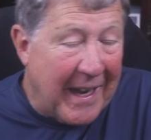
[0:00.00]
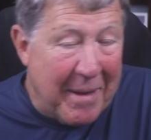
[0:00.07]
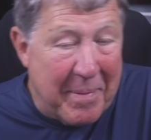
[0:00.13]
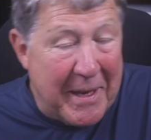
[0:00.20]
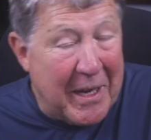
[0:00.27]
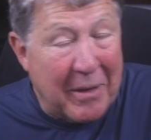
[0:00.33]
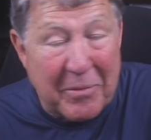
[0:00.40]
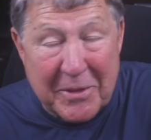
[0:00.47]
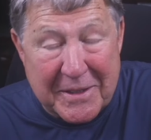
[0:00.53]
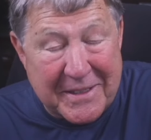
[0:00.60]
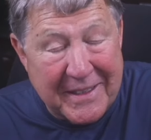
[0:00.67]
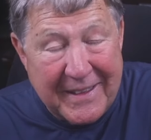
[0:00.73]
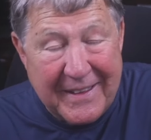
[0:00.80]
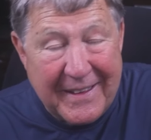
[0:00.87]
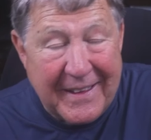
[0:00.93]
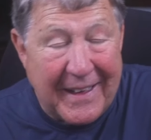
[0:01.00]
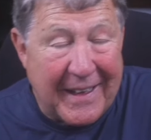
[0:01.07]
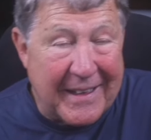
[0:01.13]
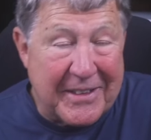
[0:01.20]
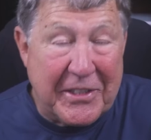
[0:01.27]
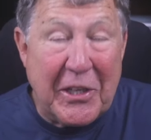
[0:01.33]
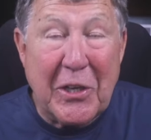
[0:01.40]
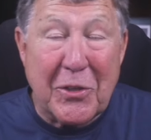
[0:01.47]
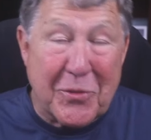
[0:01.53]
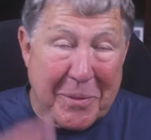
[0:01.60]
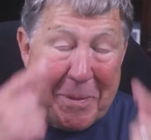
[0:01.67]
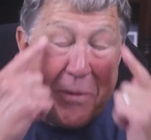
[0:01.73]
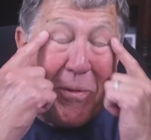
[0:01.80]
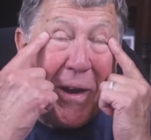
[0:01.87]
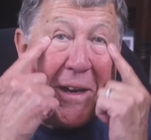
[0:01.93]
I mean, it was uh, tears
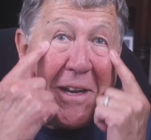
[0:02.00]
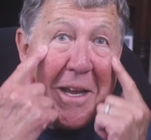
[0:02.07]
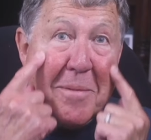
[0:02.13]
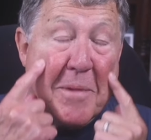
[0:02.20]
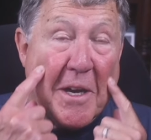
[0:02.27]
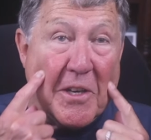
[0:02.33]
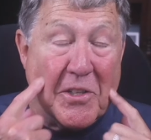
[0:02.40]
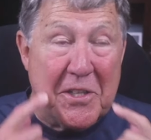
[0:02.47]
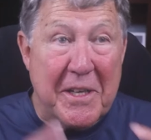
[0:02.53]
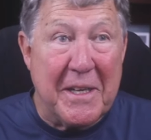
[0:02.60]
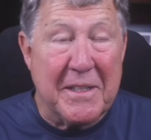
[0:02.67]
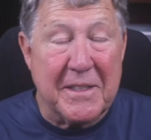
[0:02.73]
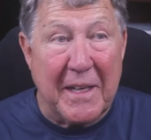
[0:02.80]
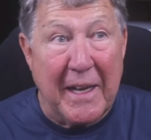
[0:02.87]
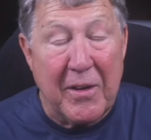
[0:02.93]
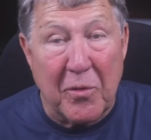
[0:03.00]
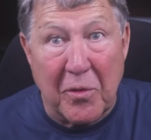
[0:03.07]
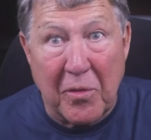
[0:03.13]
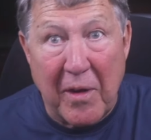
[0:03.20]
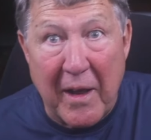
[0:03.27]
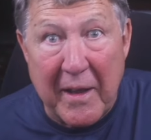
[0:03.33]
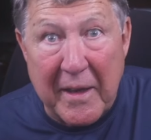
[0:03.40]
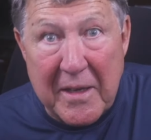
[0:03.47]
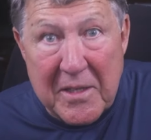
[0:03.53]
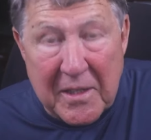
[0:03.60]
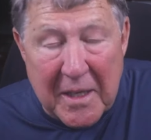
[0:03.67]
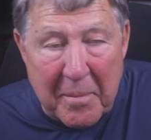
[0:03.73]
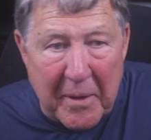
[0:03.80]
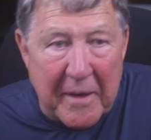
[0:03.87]
would be running down my cheeks, and I don't cry easily.